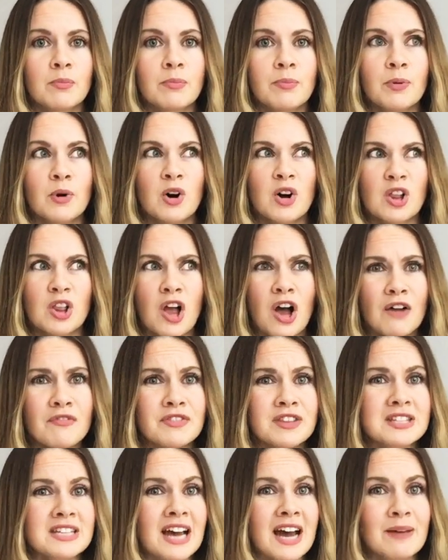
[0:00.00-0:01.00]
But a lot
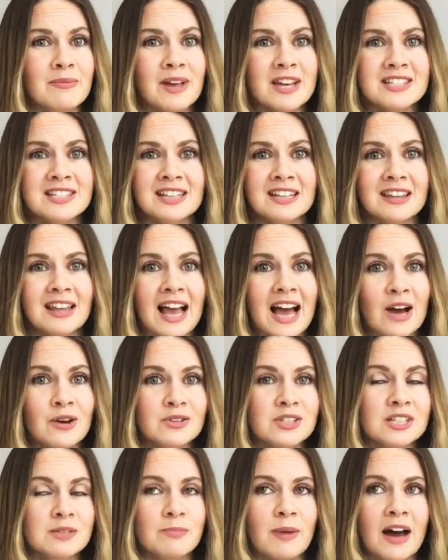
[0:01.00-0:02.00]
of the time that's
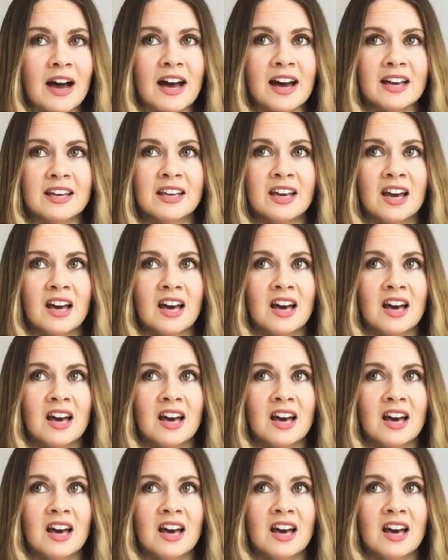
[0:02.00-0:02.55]
clouded by